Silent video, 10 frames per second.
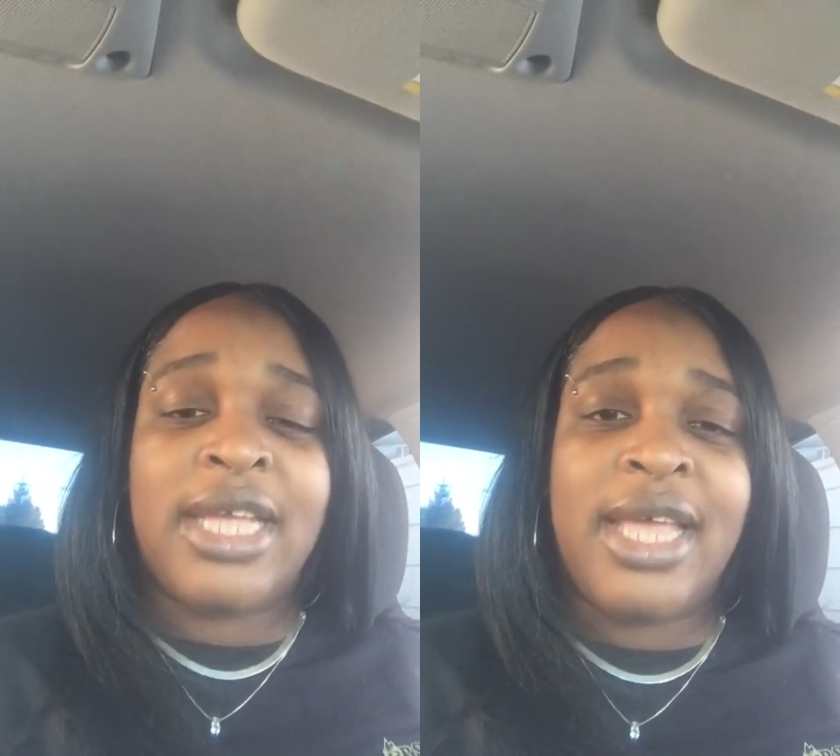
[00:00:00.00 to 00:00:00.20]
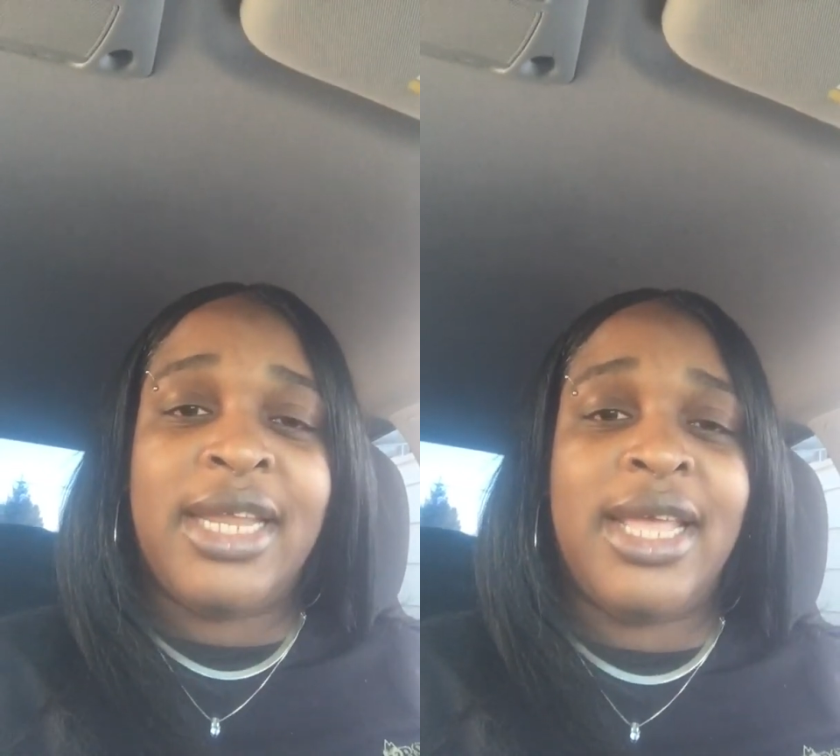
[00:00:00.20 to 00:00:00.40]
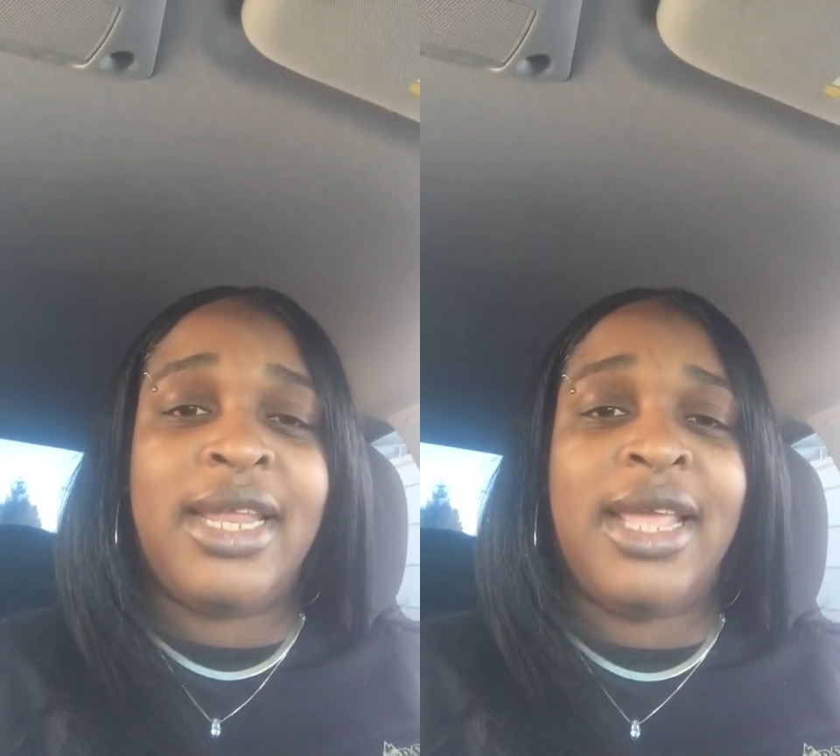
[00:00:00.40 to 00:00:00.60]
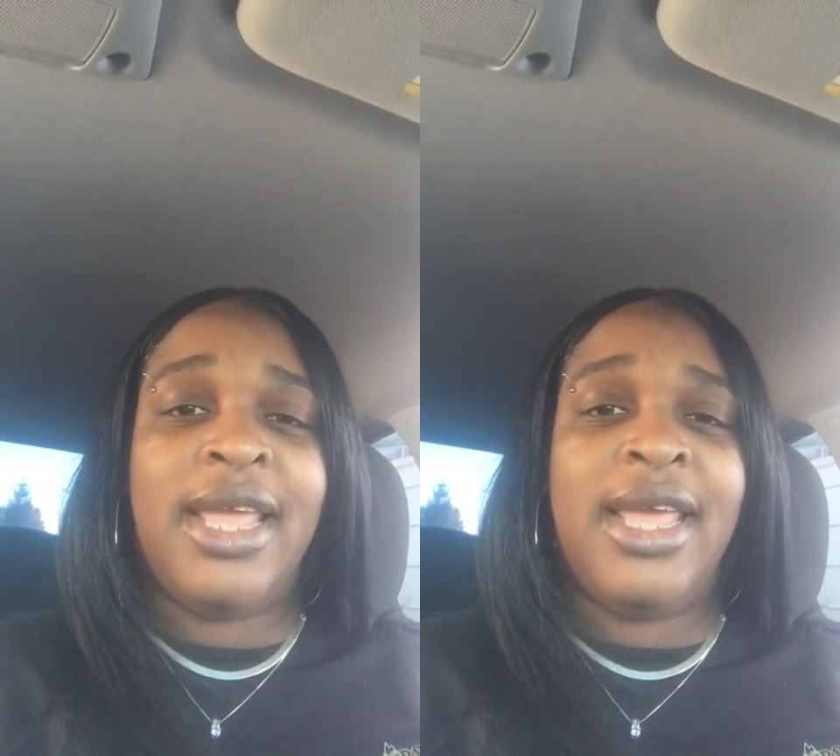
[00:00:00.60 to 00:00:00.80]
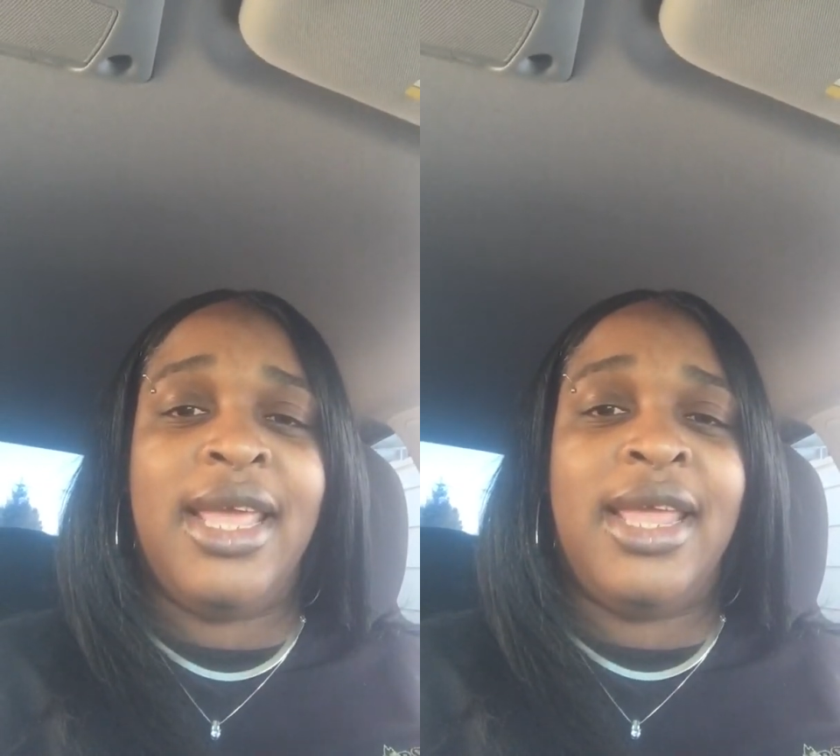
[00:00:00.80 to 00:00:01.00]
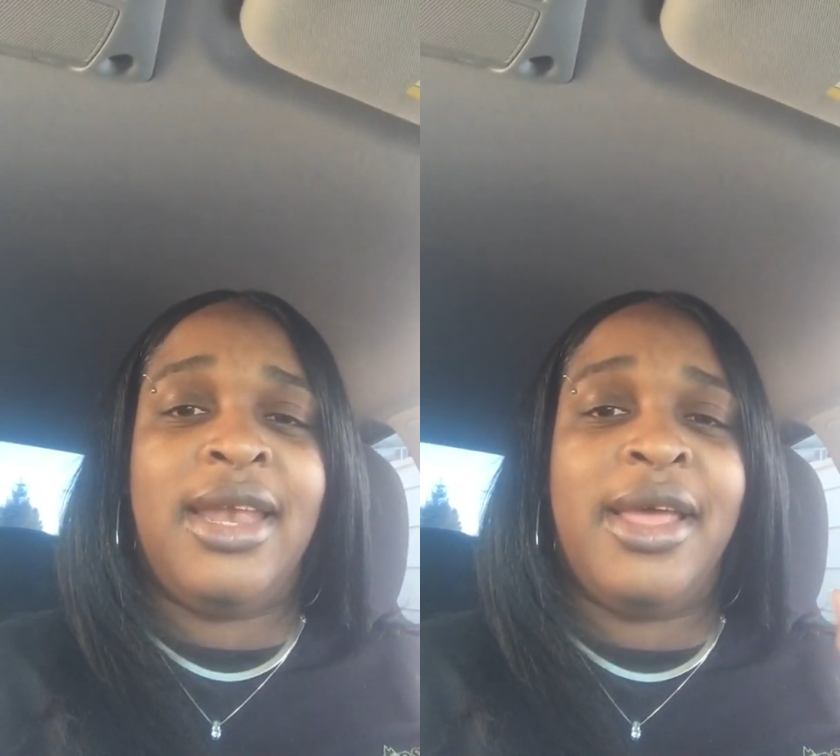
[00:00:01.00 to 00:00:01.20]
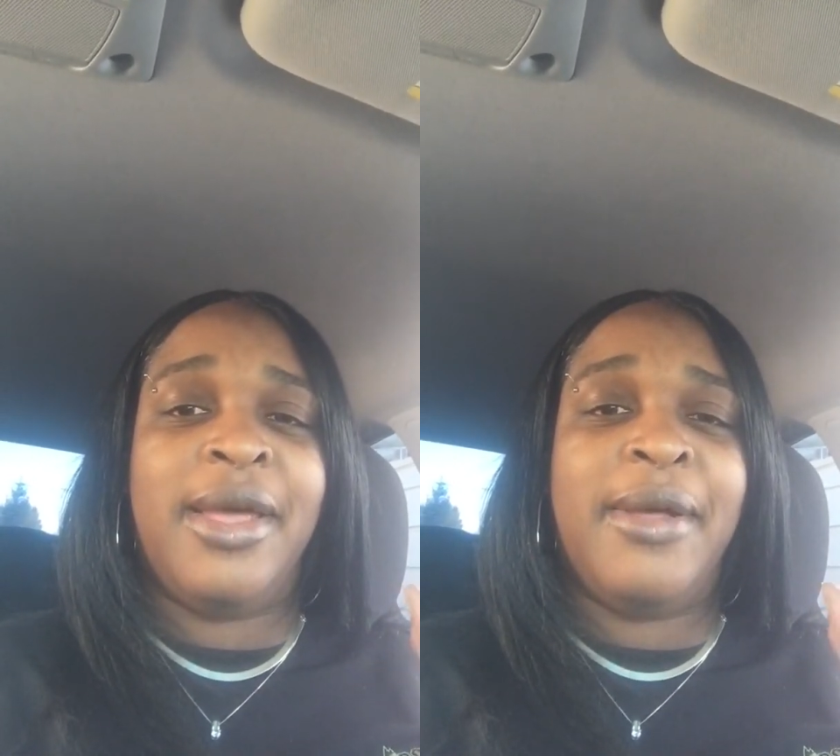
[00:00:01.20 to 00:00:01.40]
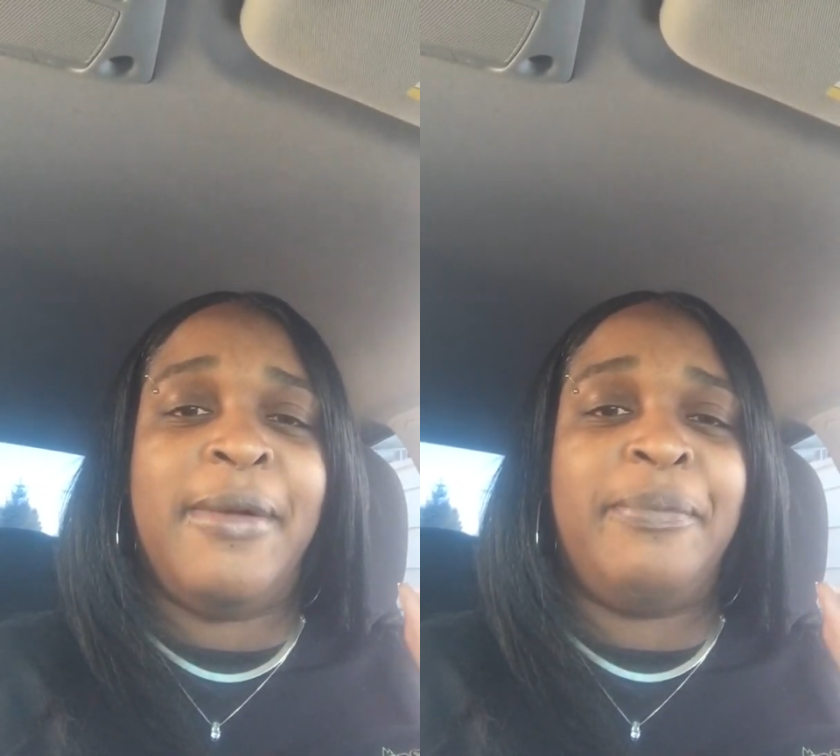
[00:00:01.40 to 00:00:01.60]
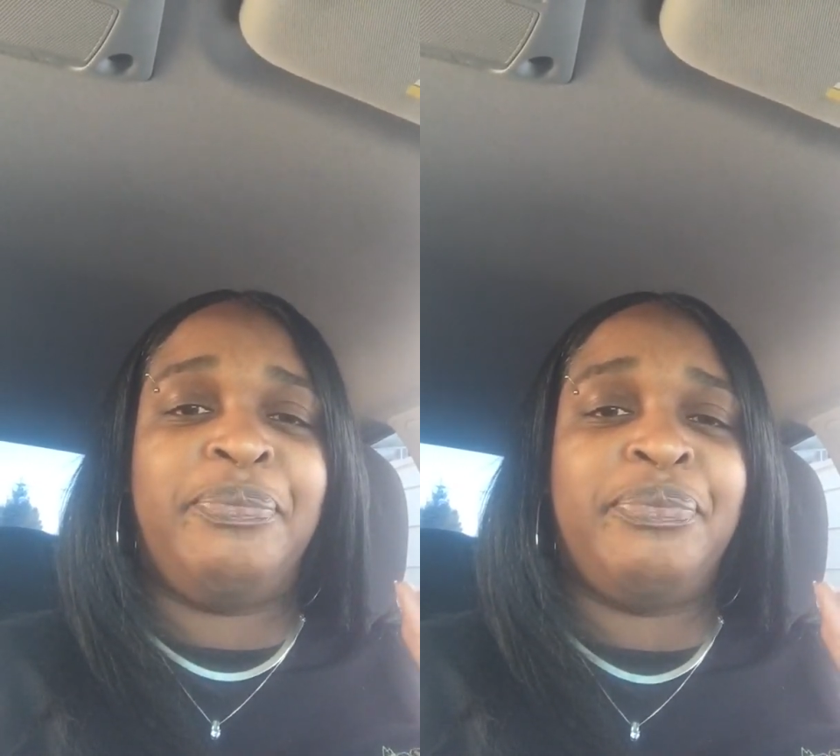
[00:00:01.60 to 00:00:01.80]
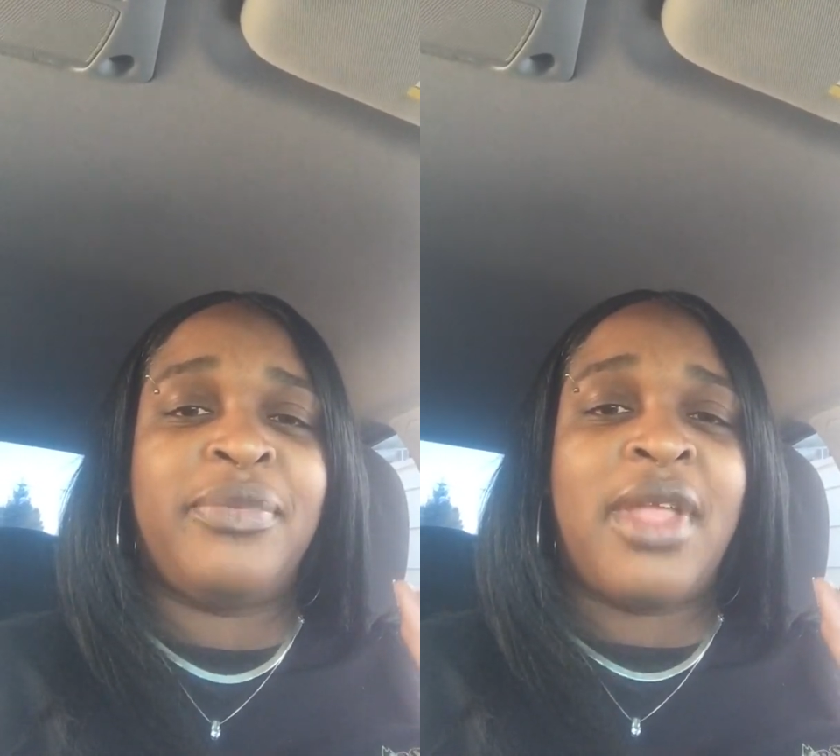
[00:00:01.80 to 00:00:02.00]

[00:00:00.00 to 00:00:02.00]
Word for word: on it and um,